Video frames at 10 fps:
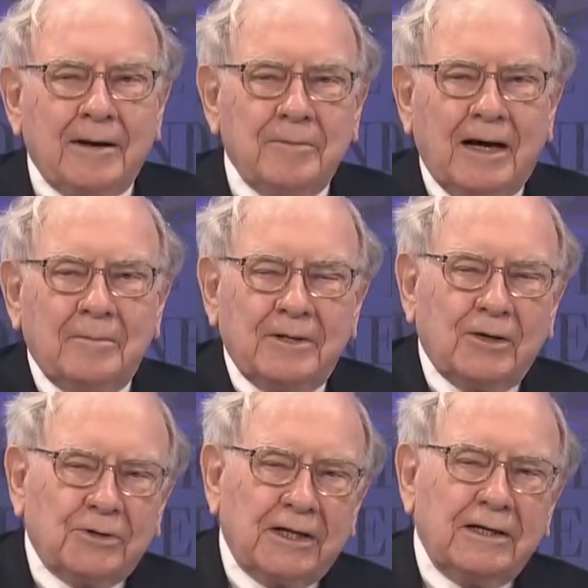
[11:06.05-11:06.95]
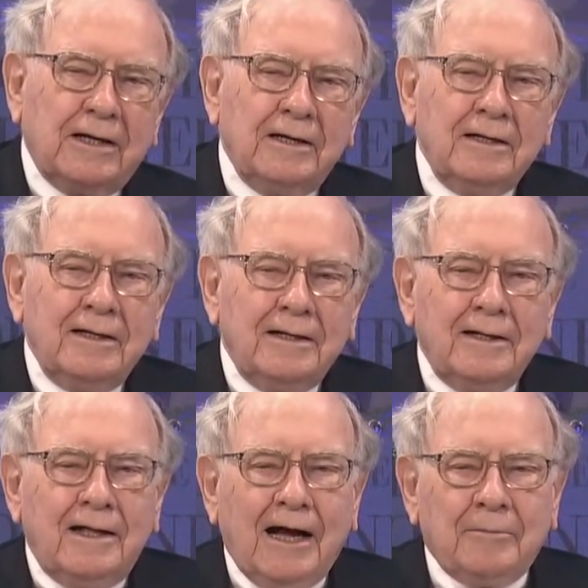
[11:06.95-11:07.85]
I'm, I'm the only, uh,
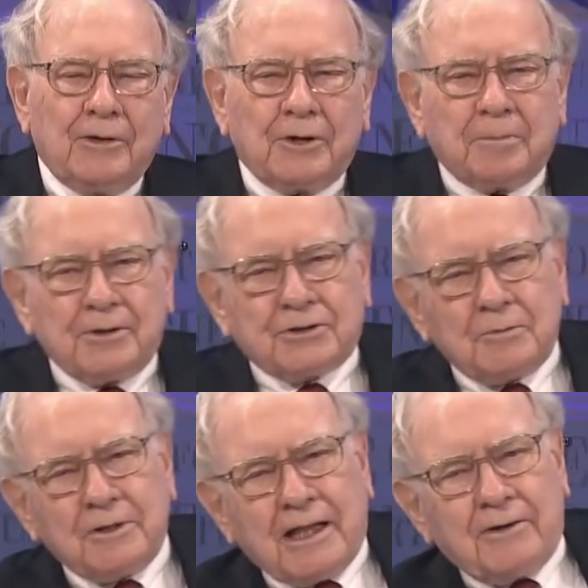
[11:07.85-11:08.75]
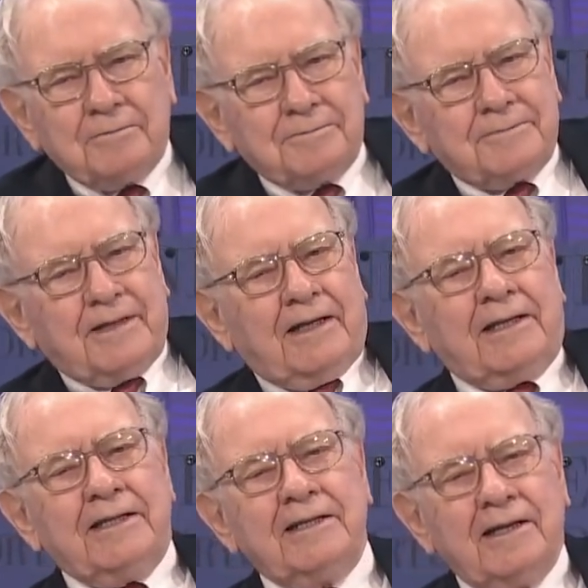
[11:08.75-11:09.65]
I'm the only person without
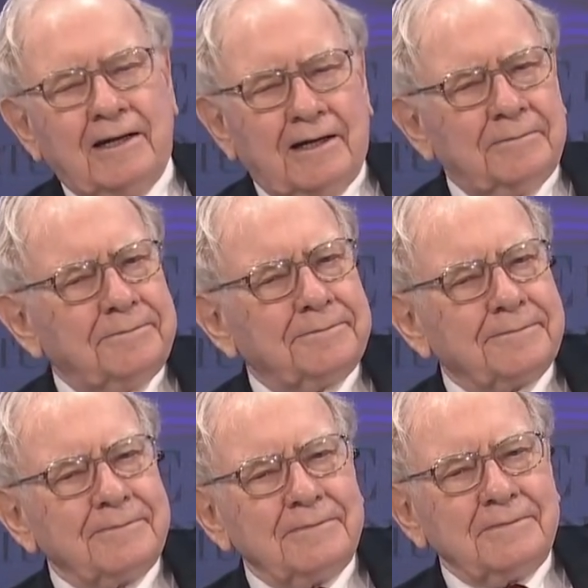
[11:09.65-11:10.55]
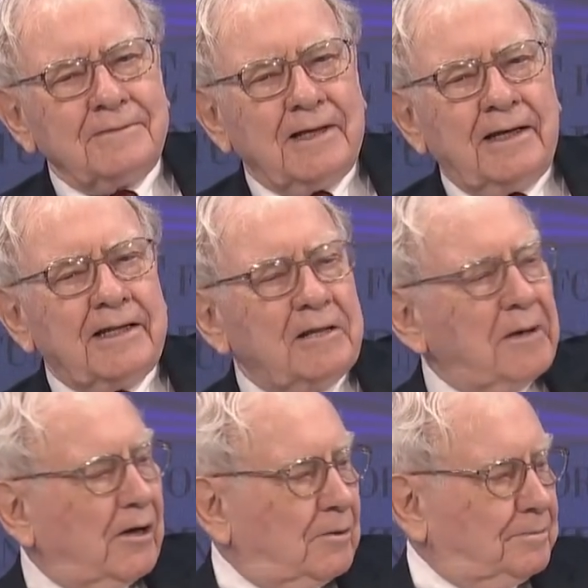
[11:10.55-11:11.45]
any, uh, any
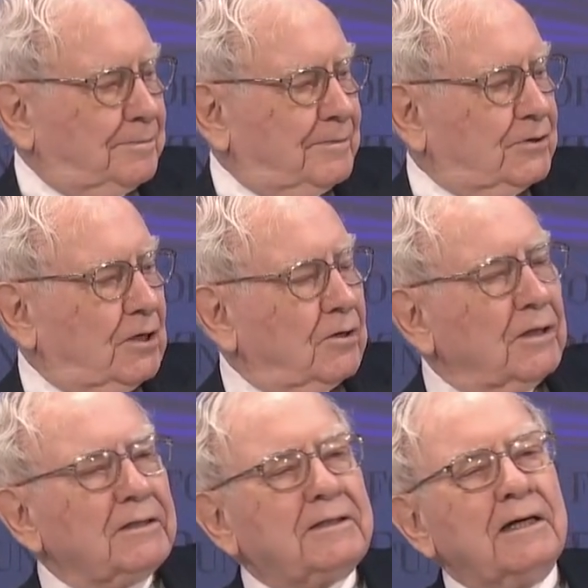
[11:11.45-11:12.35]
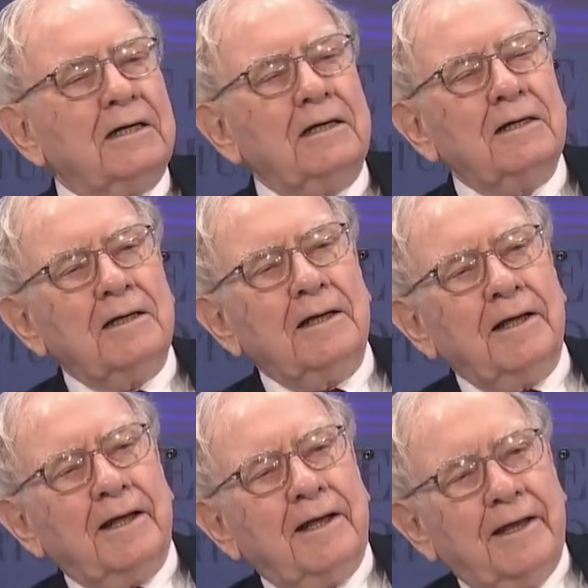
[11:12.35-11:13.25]
email. So that, uh,
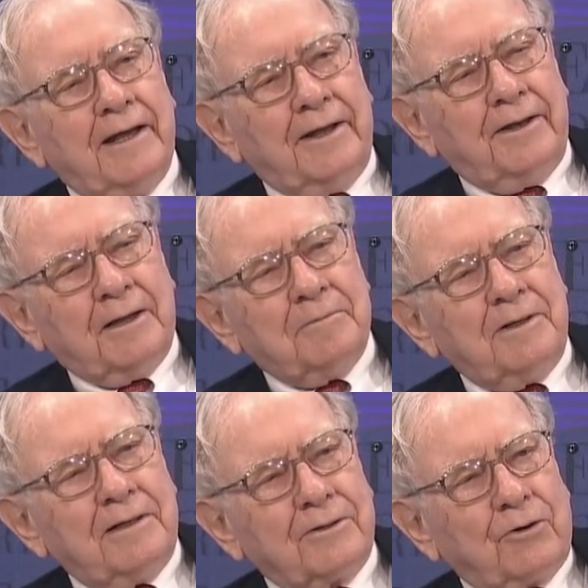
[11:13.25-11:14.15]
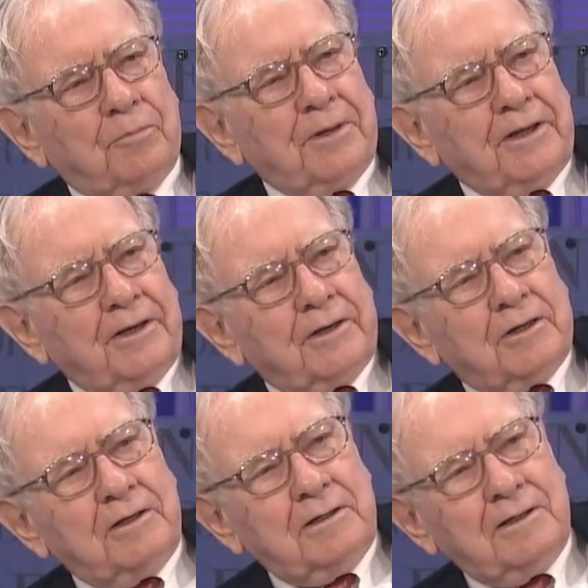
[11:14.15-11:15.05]
and I'm groping here
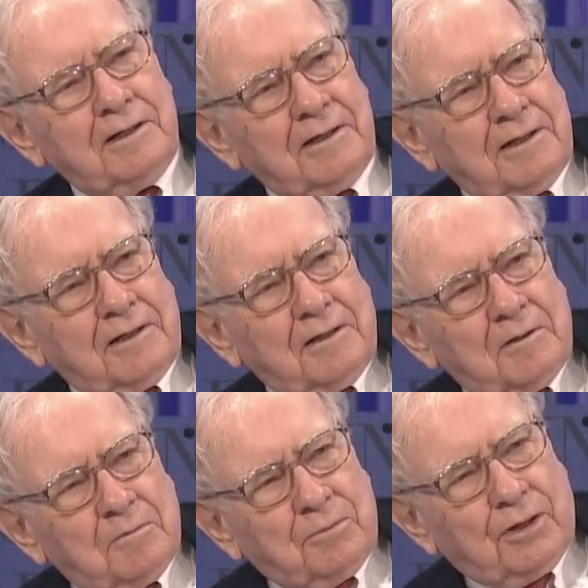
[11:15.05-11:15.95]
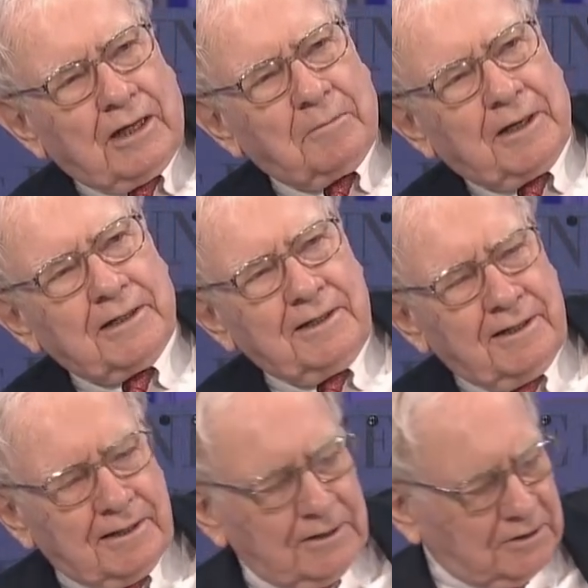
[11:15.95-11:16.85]
to pull out my.
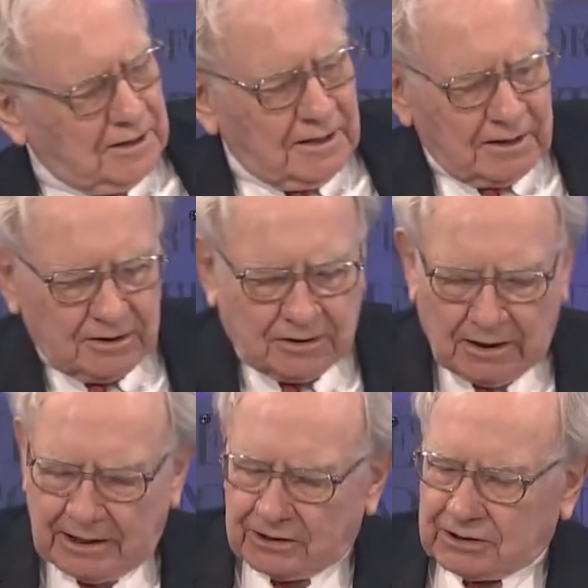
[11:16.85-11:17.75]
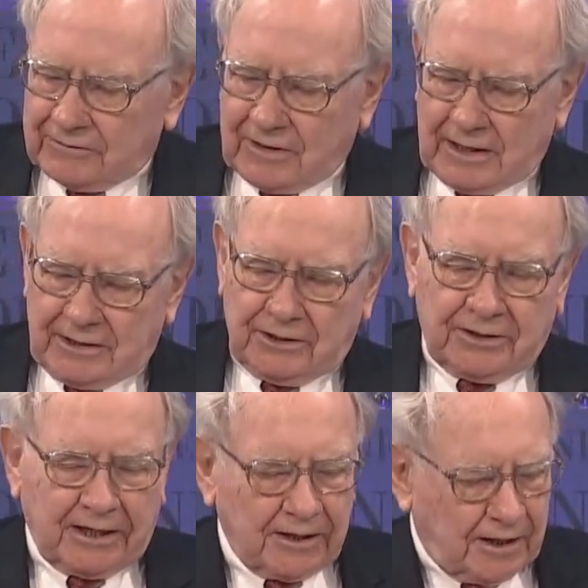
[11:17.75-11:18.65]
This, this is the latest I've gotten in
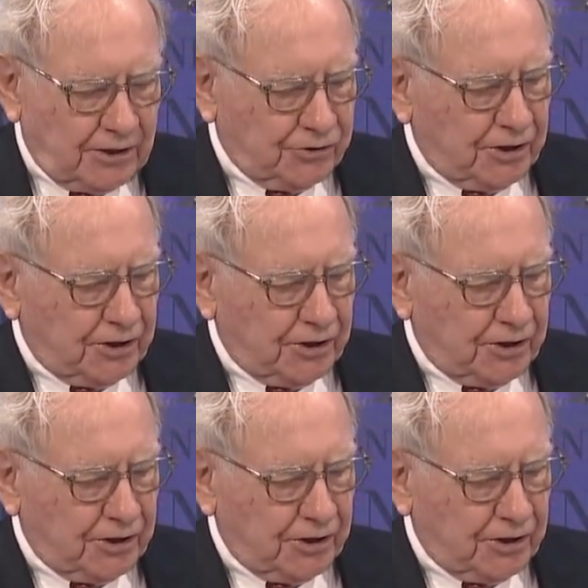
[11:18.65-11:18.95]
technology.